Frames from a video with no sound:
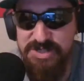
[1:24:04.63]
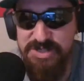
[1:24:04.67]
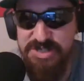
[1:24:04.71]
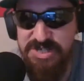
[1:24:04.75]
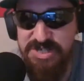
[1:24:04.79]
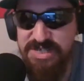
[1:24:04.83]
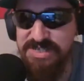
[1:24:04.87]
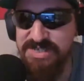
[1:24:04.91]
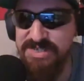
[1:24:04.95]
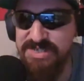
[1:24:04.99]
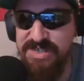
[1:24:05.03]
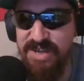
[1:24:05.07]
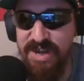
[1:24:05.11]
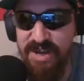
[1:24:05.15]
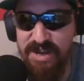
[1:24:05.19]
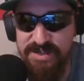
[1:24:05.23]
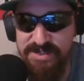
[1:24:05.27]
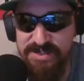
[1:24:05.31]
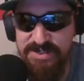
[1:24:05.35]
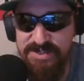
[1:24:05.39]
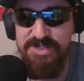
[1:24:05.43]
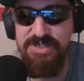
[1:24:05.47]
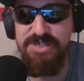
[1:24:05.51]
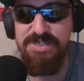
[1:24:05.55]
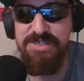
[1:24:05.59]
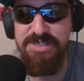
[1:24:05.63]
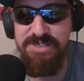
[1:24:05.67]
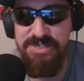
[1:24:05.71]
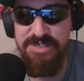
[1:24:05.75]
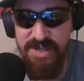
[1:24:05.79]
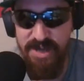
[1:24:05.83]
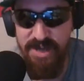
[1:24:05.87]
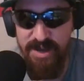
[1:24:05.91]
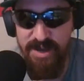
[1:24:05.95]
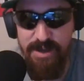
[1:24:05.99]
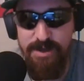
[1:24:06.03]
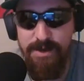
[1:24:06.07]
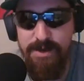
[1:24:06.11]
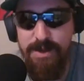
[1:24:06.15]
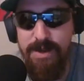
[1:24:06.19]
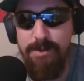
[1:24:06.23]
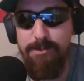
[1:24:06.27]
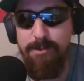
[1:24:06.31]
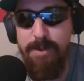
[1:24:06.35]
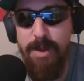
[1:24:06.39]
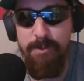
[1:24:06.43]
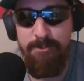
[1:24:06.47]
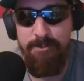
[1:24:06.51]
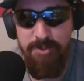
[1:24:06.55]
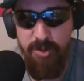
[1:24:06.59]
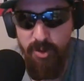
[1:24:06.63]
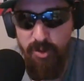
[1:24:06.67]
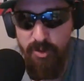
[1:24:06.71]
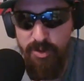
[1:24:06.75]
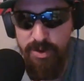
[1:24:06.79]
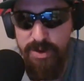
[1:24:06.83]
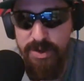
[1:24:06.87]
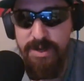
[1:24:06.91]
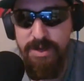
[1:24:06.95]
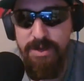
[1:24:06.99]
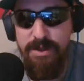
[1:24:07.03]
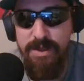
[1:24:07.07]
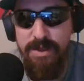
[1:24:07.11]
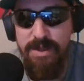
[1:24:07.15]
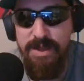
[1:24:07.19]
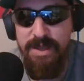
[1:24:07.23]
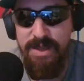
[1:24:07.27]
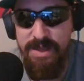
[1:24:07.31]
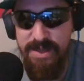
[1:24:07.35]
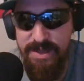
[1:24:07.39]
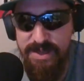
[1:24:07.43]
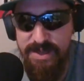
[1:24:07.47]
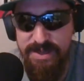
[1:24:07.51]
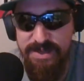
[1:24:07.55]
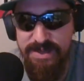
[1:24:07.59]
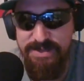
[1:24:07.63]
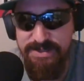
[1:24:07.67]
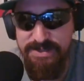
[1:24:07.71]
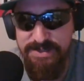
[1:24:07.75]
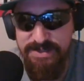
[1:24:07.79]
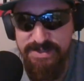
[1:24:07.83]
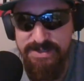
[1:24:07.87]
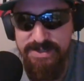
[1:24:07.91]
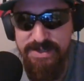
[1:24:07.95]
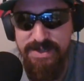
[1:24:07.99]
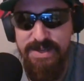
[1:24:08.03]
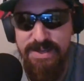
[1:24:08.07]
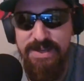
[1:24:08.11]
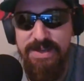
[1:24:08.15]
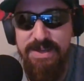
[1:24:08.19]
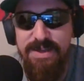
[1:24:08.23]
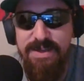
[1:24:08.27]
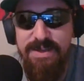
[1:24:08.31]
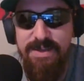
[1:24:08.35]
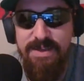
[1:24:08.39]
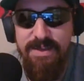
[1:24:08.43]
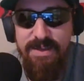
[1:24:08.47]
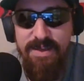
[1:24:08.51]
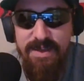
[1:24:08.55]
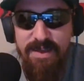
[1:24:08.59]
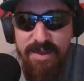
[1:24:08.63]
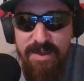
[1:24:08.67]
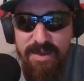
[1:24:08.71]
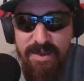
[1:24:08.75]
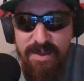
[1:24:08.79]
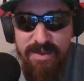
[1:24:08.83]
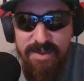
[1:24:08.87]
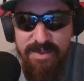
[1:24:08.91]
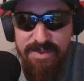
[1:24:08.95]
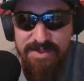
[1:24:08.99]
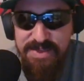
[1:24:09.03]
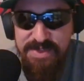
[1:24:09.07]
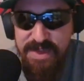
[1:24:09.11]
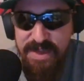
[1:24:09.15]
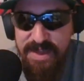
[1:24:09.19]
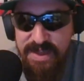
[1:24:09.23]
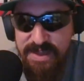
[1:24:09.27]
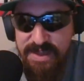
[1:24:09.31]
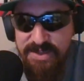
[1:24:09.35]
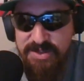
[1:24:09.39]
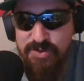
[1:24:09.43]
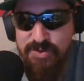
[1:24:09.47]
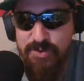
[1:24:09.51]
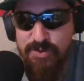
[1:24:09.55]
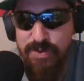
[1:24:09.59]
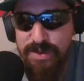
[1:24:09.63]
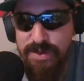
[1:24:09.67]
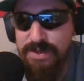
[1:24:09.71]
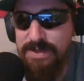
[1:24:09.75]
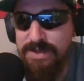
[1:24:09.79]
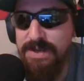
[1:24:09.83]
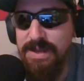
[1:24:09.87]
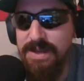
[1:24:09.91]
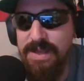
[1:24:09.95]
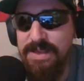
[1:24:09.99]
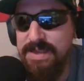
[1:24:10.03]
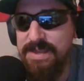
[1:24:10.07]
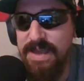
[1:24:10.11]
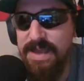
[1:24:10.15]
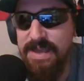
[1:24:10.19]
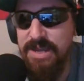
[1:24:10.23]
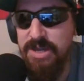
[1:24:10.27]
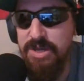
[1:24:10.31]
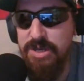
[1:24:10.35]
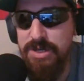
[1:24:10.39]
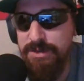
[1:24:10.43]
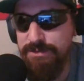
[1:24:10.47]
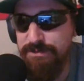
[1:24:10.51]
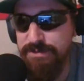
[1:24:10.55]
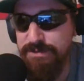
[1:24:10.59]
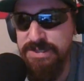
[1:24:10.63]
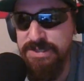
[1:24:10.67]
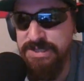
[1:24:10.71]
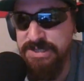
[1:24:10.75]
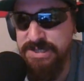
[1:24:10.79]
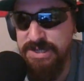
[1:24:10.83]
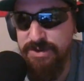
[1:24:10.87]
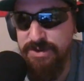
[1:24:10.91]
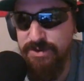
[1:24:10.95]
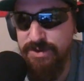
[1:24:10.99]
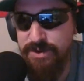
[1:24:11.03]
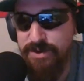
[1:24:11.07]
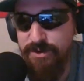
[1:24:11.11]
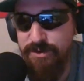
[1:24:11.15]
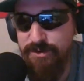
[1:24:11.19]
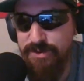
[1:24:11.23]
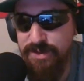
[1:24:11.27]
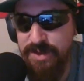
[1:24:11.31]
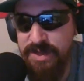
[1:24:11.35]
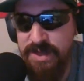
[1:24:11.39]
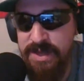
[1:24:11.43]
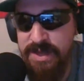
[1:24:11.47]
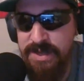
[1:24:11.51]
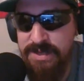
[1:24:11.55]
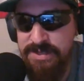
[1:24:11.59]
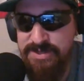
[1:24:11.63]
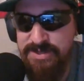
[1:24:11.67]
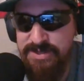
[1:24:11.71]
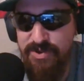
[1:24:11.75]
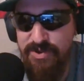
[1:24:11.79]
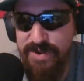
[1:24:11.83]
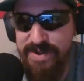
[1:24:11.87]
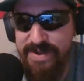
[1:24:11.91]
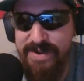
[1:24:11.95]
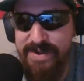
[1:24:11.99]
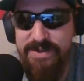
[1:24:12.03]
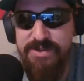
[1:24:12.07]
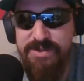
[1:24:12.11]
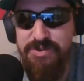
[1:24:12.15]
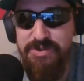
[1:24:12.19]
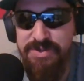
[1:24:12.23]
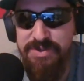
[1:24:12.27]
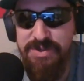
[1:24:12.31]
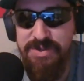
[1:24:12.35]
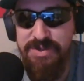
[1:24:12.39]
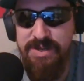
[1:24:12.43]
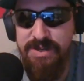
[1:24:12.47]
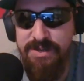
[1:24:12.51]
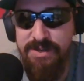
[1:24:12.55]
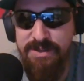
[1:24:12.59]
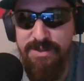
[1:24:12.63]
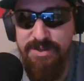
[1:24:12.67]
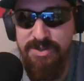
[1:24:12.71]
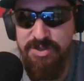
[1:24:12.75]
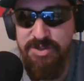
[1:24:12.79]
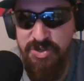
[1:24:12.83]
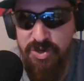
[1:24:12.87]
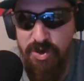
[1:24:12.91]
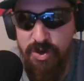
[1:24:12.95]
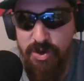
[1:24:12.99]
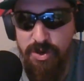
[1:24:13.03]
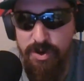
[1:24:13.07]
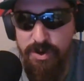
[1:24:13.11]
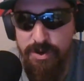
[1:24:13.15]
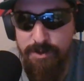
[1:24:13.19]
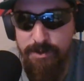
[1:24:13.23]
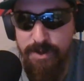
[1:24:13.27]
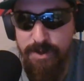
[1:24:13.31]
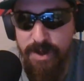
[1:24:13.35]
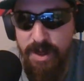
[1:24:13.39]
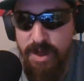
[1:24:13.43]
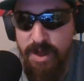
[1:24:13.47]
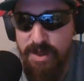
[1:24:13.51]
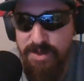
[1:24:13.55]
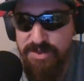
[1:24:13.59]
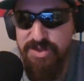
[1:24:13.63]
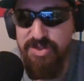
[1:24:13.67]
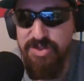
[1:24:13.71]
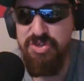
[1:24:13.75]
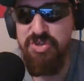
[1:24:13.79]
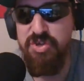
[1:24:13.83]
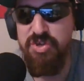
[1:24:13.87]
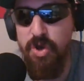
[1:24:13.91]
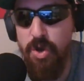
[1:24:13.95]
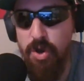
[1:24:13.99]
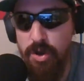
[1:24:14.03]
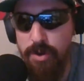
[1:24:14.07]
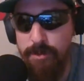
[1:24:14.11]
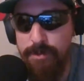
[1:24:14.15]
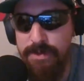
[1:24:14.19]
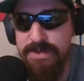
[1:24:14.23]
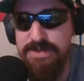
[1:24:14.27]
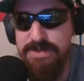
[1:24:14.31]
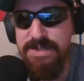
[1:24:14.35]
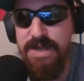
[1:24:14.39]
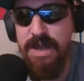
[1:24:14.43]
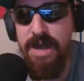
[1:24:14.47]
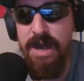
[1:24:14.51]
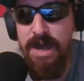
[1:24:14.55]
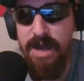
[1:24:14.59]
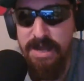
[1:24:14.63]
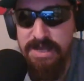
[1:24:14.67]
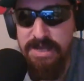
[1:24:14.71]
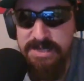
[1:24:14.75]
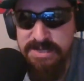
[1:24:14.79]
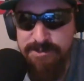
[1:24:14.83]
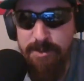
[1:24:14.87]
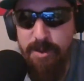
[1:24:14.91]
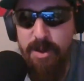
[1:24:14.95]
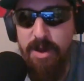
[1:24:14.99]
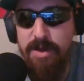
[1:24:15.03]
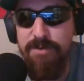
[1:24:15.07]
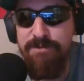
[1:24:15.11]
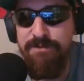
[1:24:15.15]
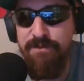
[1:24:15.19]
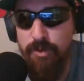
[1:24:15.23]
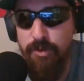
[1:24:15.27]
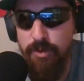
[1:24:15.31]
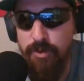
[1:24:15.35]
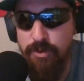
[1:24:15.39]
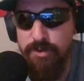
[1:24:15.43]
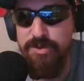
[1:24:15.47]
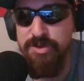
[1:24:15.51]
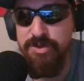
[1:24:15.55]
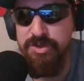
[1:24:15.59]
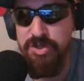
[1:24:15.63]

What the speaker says: she's done, she's done. And my point is that it's really not that good of a cereal. The kids aren't interested in the charm. The charm is a high spot for